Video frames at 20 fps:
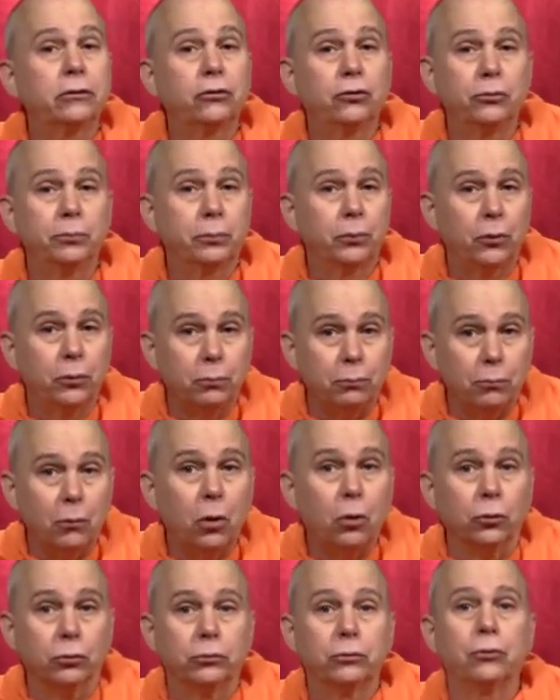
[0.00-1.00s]
to
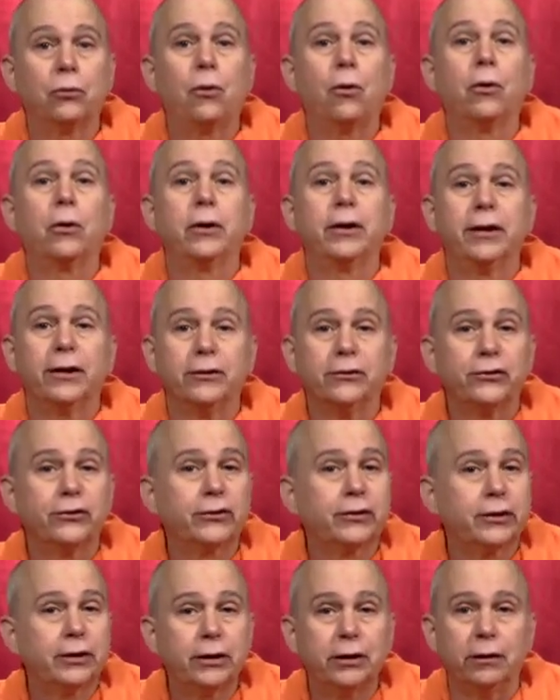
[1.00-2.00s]
promote or
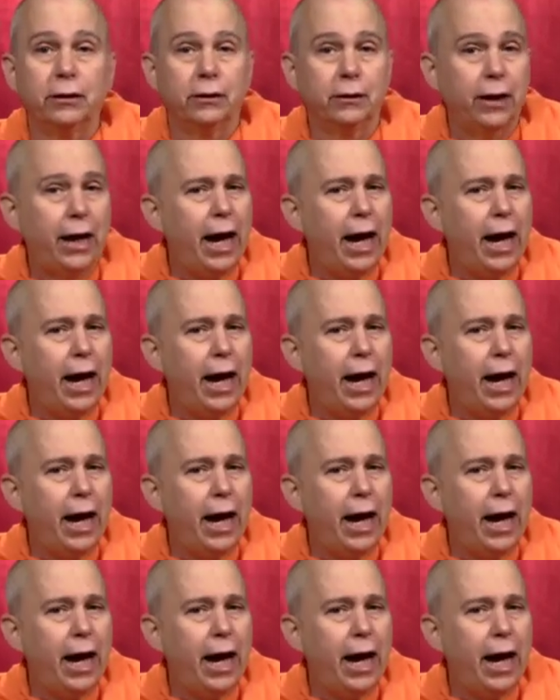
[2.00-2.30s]
instill